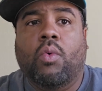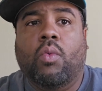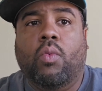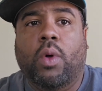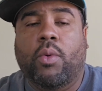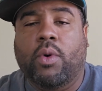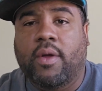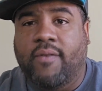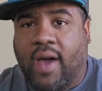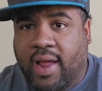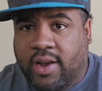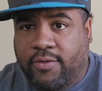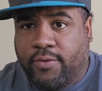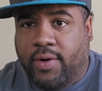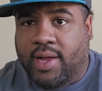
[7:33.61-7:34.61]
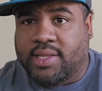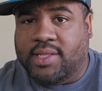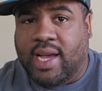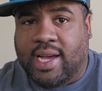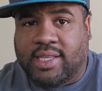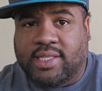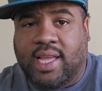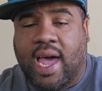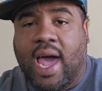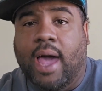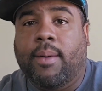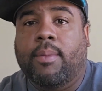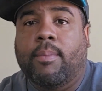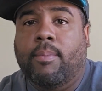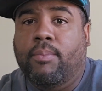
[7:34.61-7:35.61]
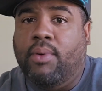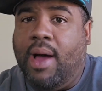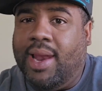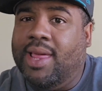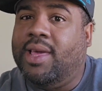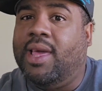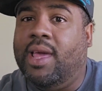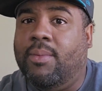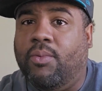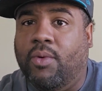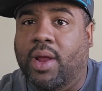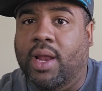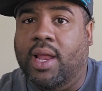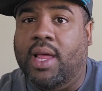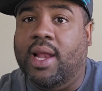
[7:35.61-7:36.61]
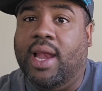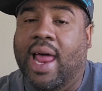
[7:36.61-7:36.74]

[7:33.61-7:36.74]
we would have had the franchise tag, probably keep Ridley.